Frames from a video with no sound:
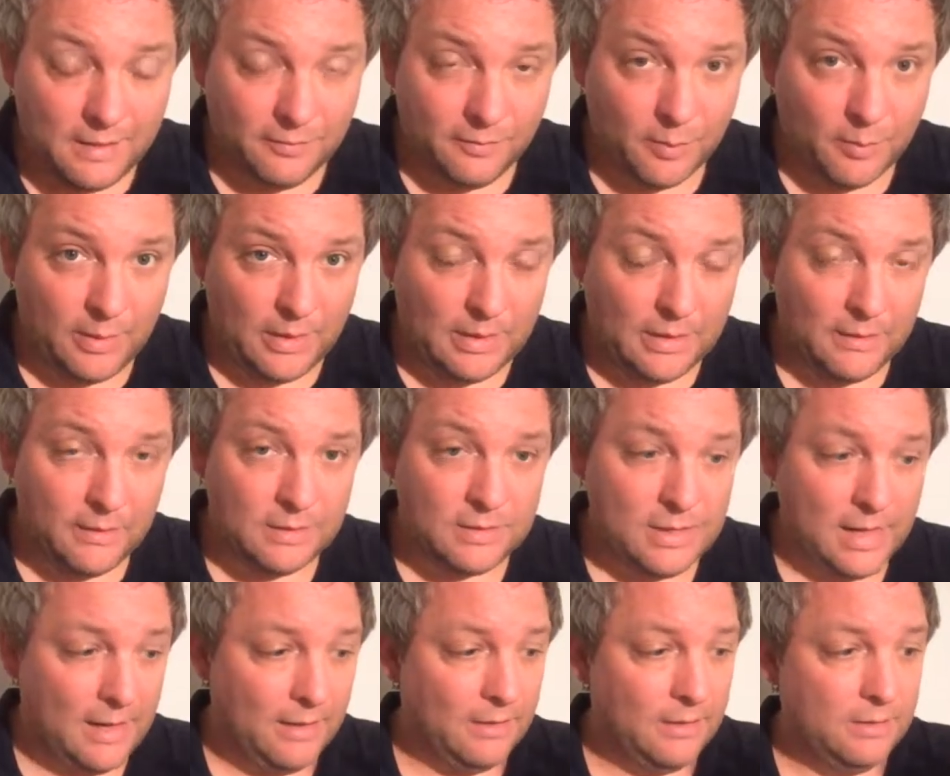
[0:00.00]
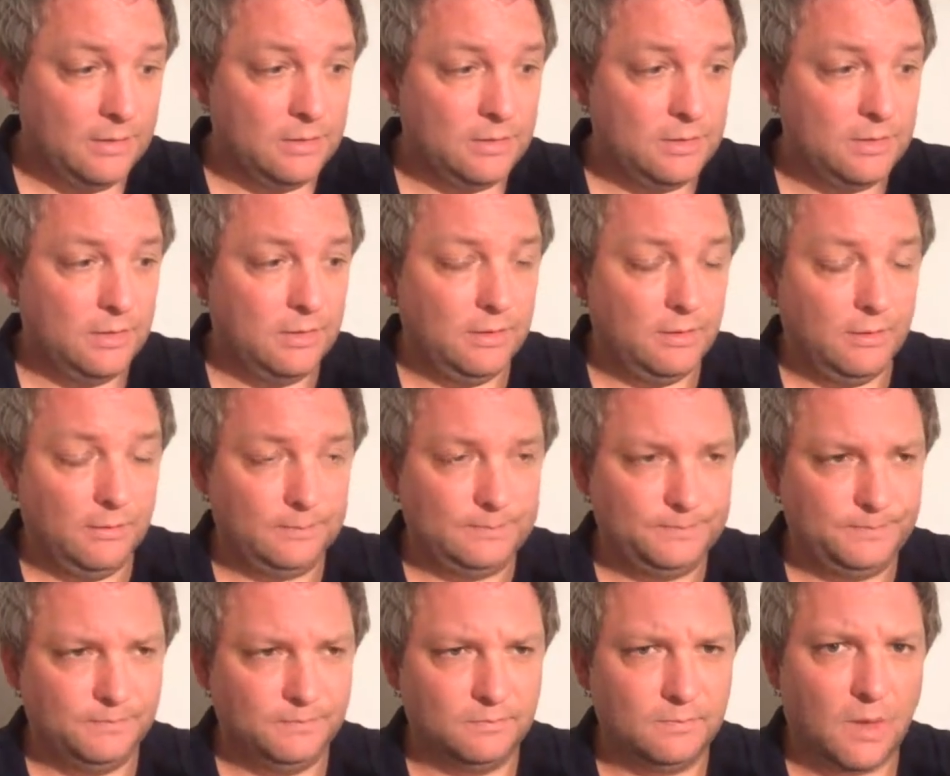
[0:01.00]
for being in the challenge.
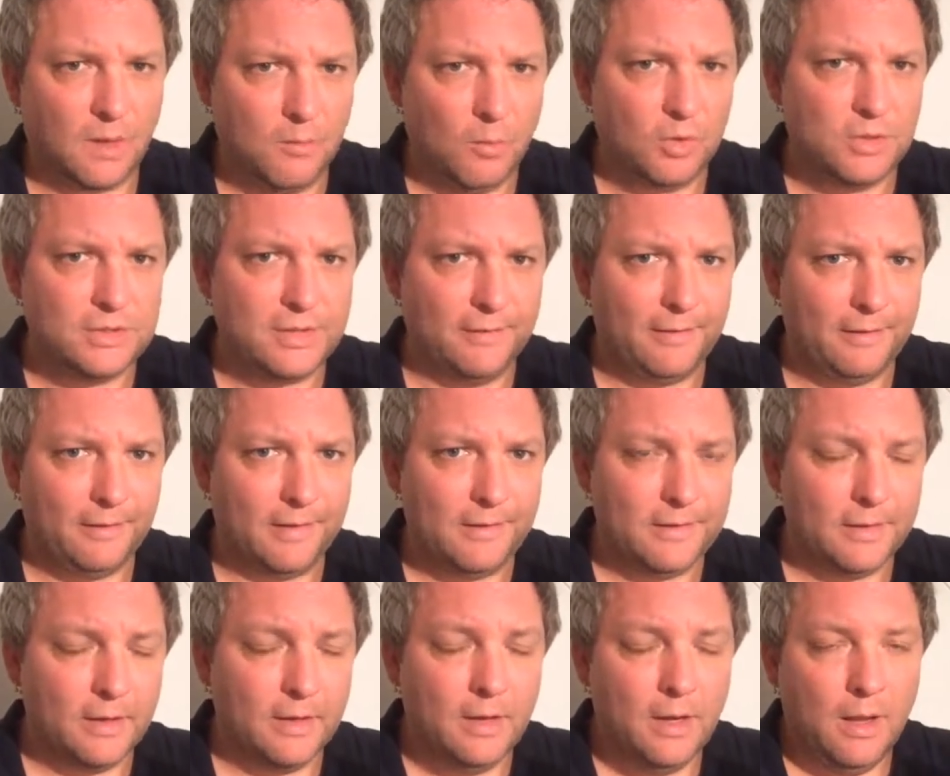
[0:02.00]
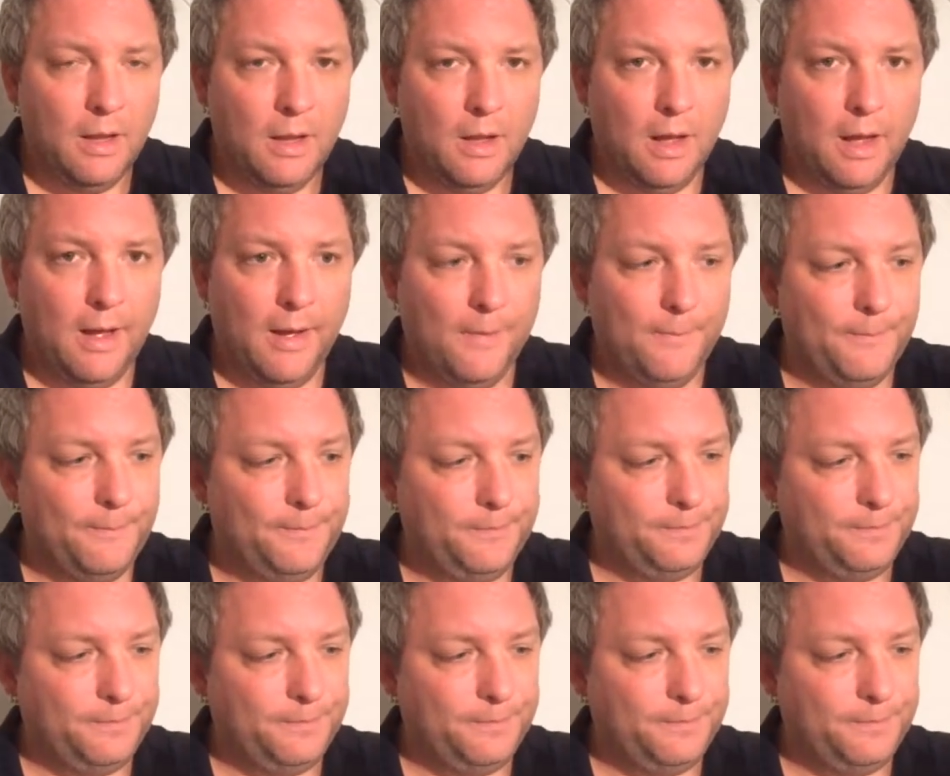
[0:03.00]
More cherry right there.